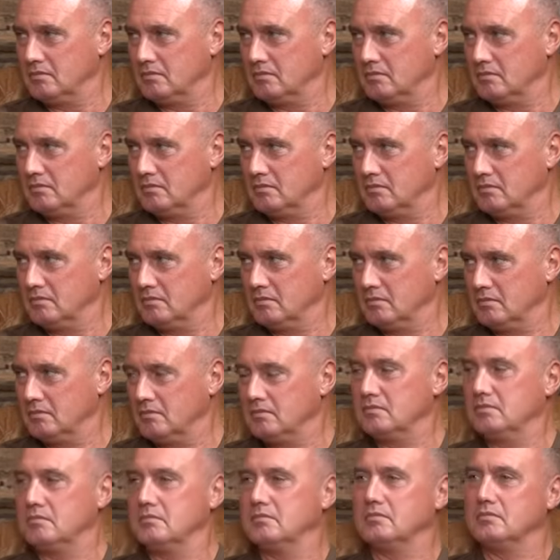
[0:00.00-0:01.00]

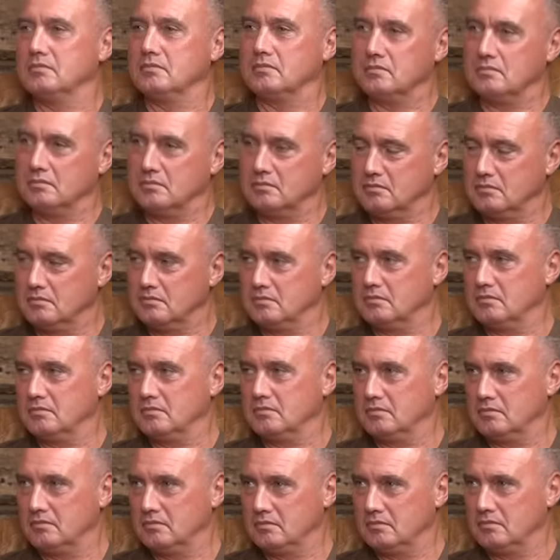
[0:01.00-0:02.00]

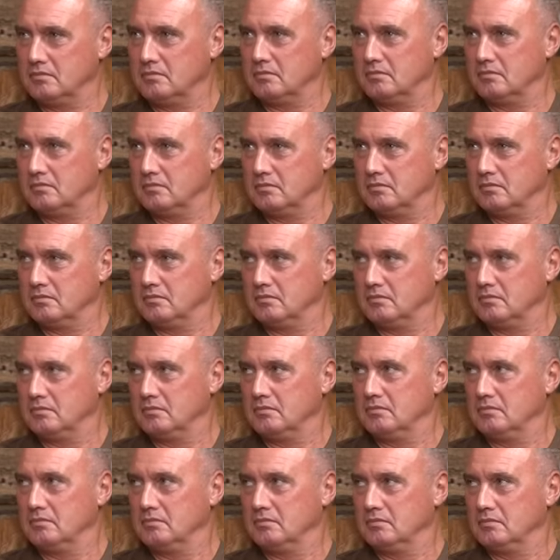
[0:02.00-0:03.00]

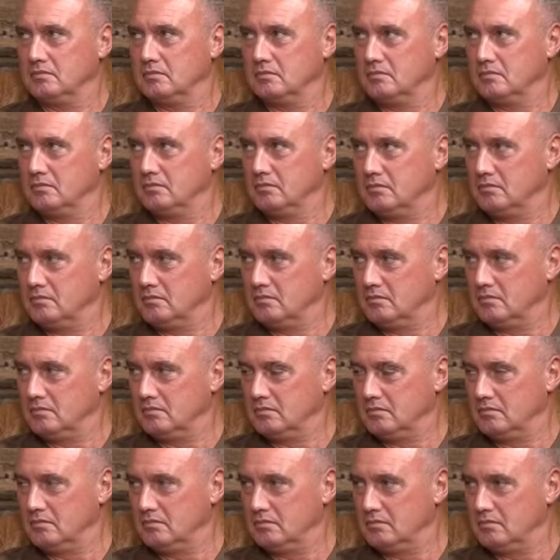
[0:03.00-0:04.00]

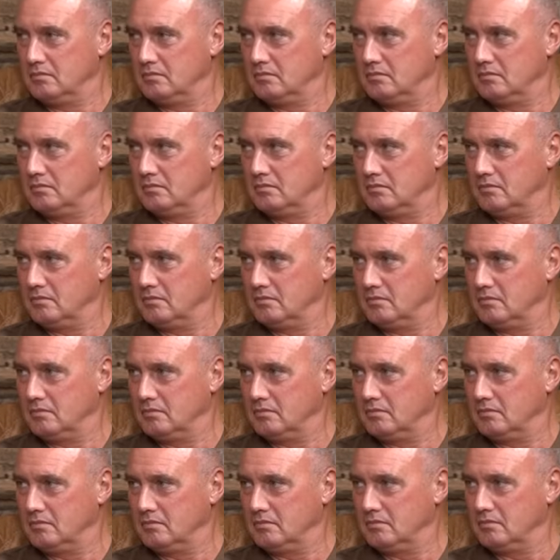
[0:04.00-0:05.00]

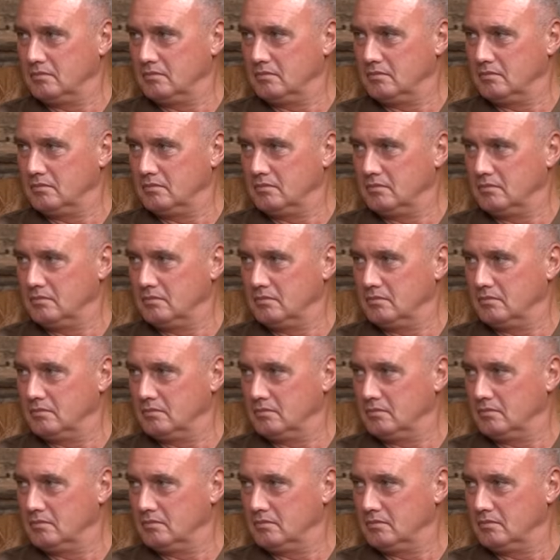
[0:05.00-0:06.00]

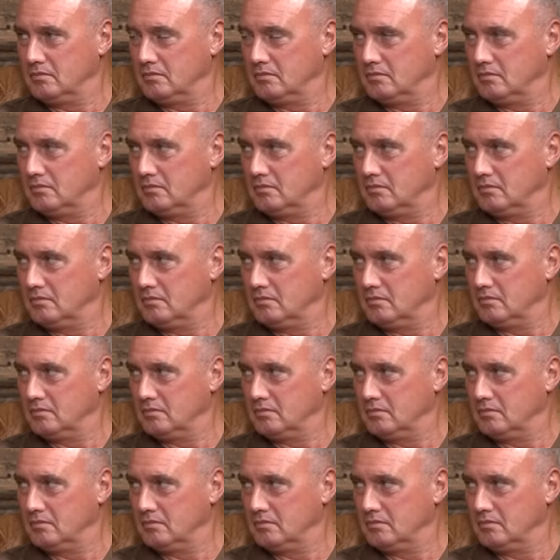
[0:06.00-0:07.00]

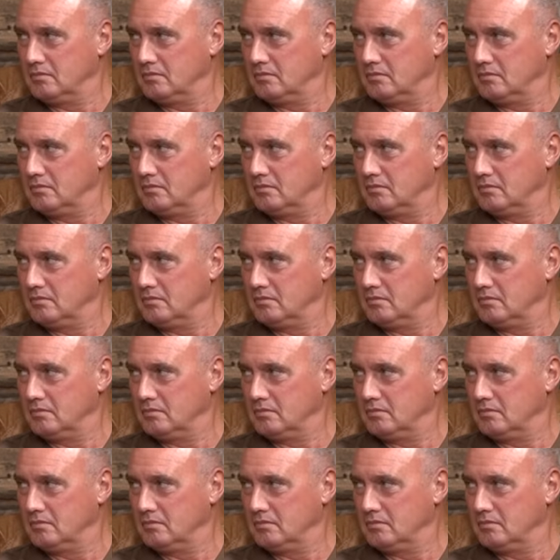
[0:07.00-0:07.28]
The person shown says nothing.